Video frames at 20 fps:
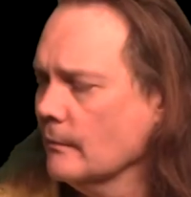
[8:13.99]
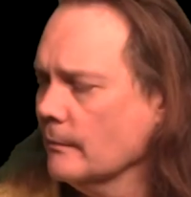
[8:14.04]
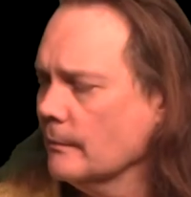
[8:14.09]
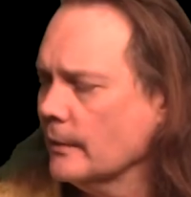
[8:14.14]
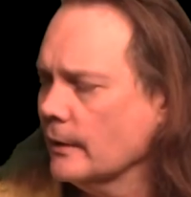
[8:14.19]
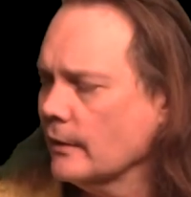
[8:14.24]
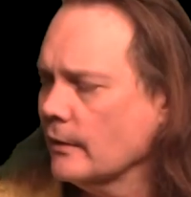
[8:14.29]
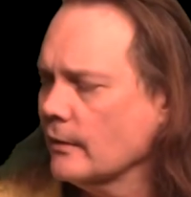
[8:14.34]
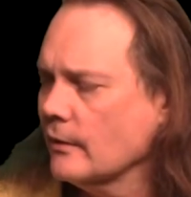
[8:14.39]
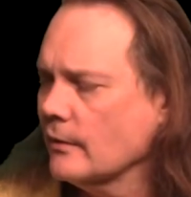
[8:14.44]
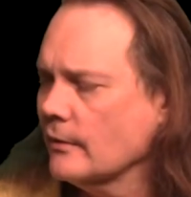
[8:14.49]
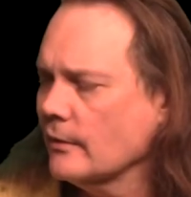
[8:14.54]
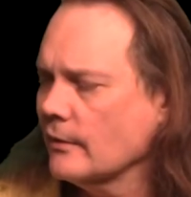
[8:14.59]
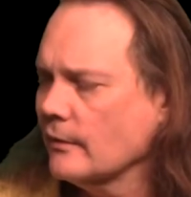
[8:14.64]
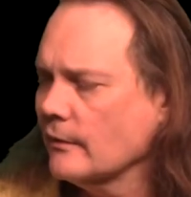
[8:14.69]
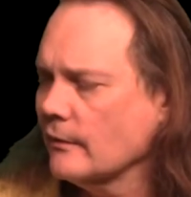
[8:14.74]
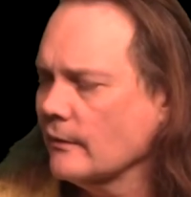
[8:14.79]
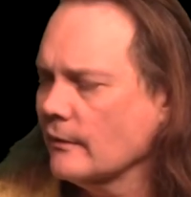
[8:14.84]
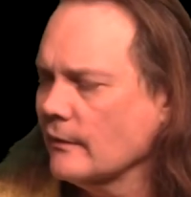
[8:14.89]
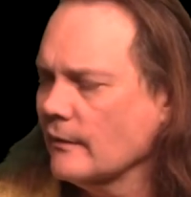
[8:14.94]
But
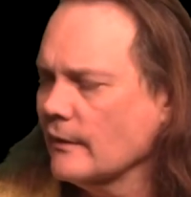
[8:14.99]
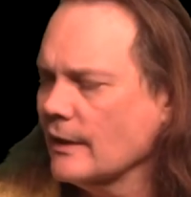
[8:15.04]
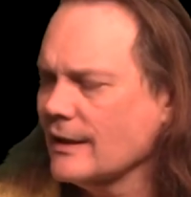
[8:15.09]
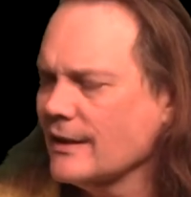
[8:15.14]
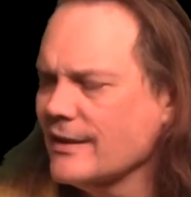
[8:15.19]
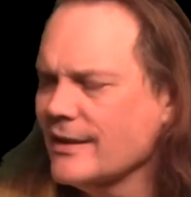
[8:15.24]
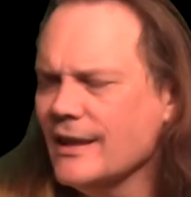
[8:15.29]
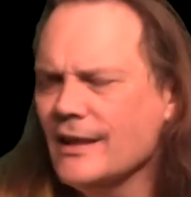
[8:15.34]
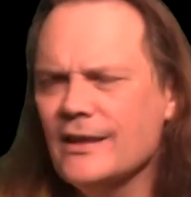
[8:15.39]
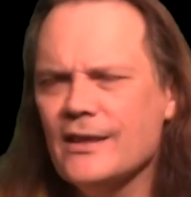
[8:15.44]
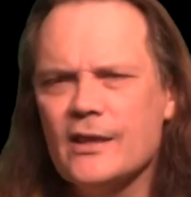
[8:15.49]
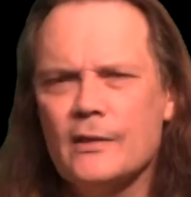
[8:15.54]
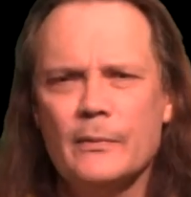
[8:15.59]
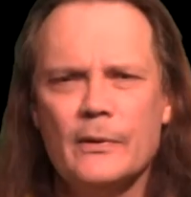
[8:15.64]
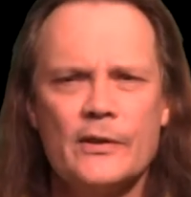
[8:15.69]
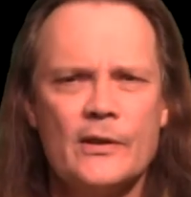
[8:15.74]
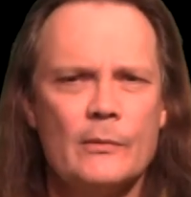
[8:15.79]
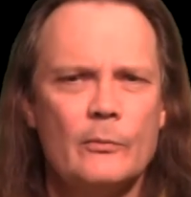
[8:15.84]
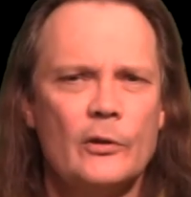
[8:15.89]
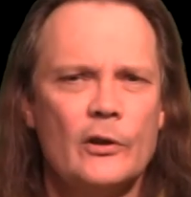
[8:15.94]
that tends to be
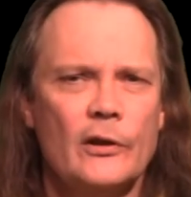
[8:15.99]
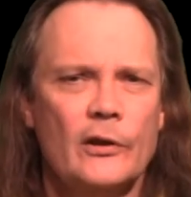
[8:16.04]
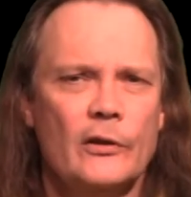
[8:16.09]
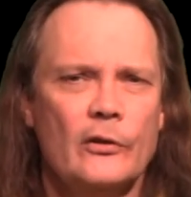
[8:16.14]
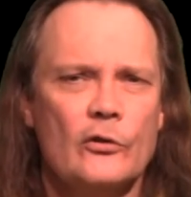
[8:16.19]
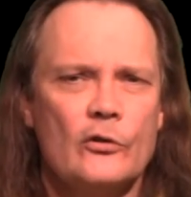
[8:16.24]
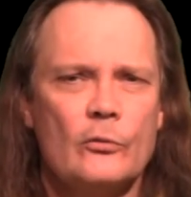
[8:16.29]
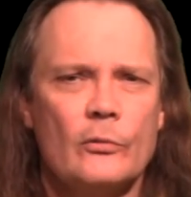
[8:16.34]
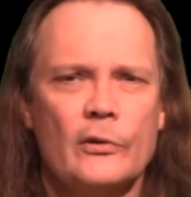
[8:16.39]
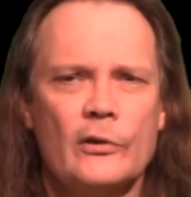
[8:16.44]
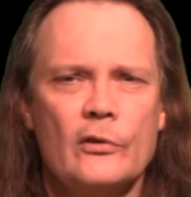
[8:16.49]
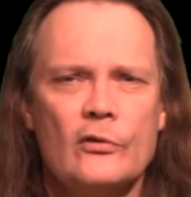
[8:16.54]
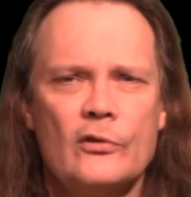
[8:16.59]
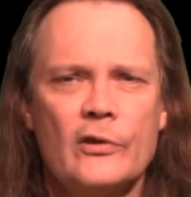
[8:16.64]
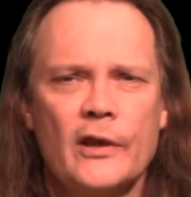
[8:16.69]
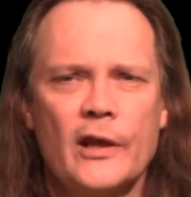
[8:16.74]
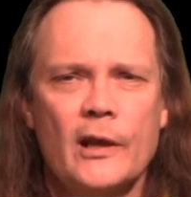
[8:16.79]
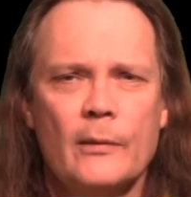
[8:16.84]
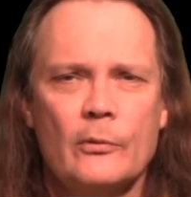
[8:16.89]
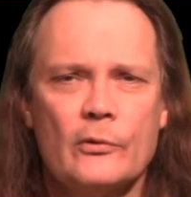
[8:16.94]
somewhat unusual.
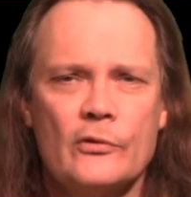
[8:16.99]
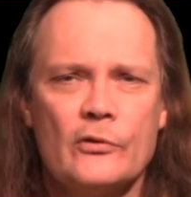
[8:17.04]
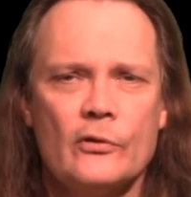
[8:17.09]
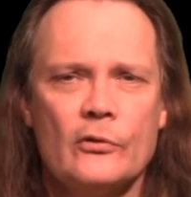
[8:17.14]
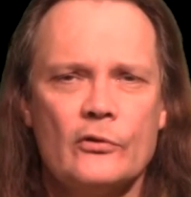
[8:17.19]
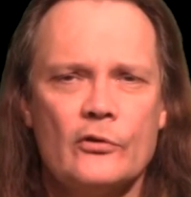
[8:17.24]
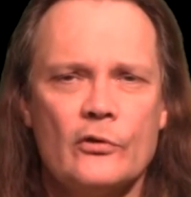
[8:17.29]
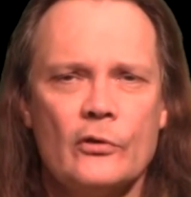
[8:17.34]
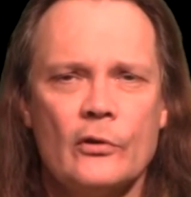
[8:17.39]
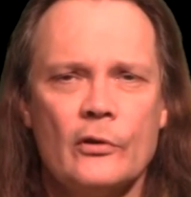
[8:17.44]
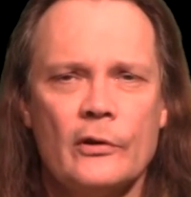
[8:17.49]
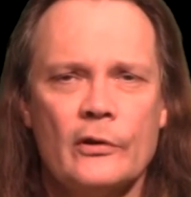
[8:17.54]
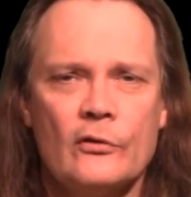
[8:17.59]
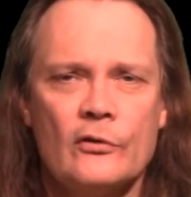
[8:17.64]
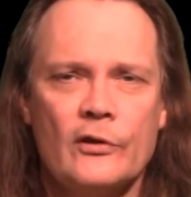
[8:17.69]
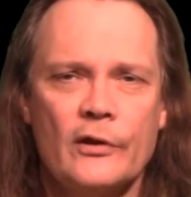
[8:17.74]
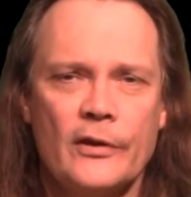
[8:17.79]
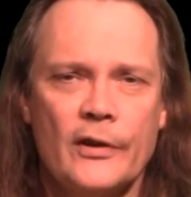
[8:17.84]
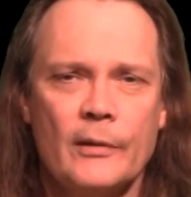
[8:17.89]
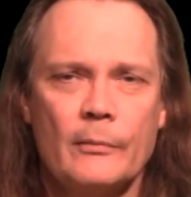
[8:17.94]
Usually cables don't short,
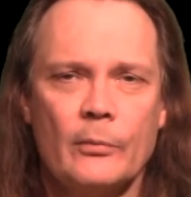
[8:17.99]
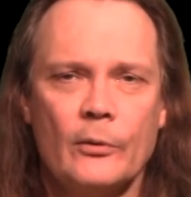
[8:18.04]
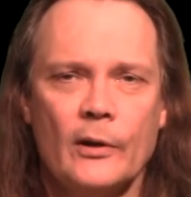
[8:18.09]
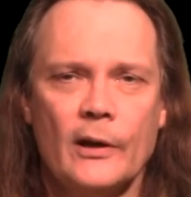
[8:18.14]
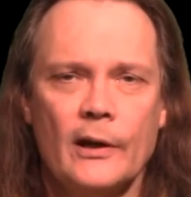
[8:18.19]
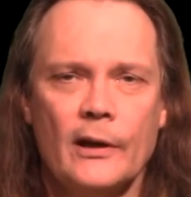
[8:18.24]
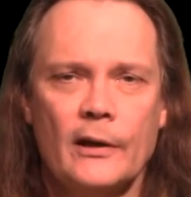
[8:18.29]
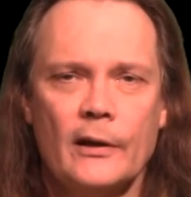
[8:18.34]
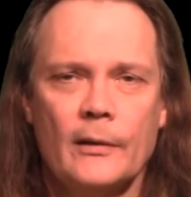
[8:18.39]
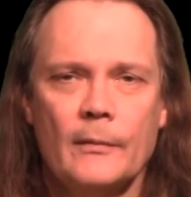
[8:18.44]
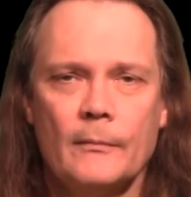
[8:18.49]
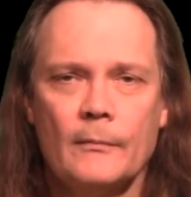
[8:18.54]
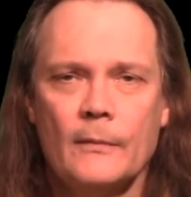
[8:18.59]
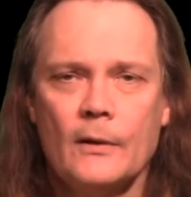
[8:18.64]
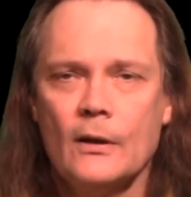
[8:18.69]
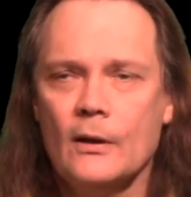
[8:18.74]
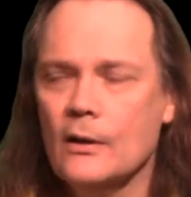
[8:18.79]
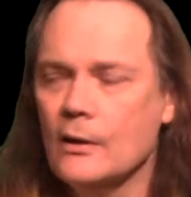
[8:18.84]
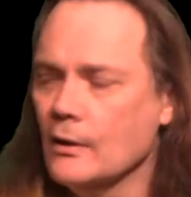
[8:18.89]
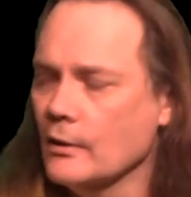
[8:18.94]
usually they break.
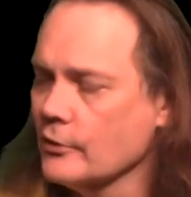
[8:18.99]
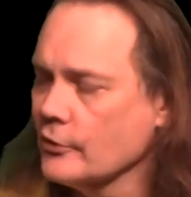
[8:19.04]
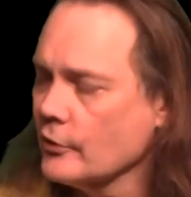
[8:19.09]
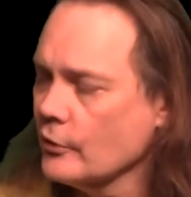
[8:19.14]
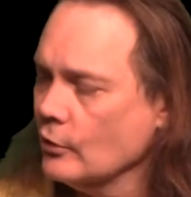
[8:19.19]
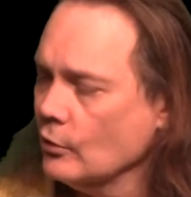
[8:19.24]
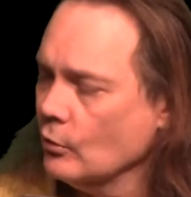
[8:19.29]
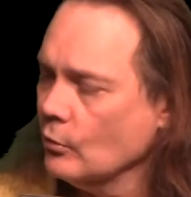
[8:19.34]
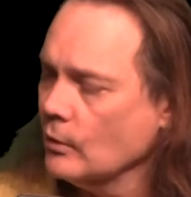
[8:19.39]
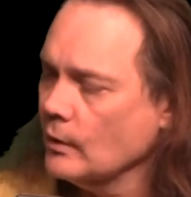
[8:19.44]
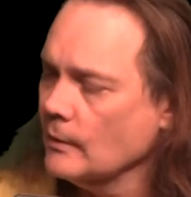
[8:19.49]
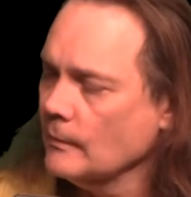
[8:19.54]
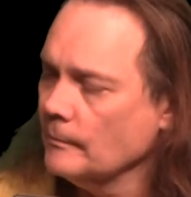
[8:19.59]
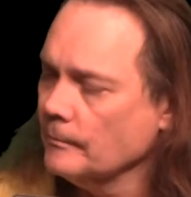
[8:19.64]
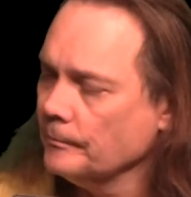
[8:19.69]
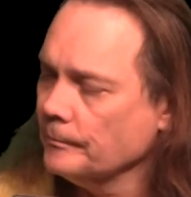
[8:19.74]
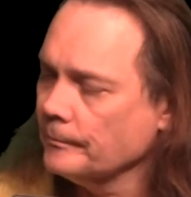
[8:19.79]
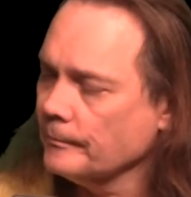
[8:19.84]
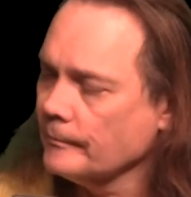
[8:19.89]
So um,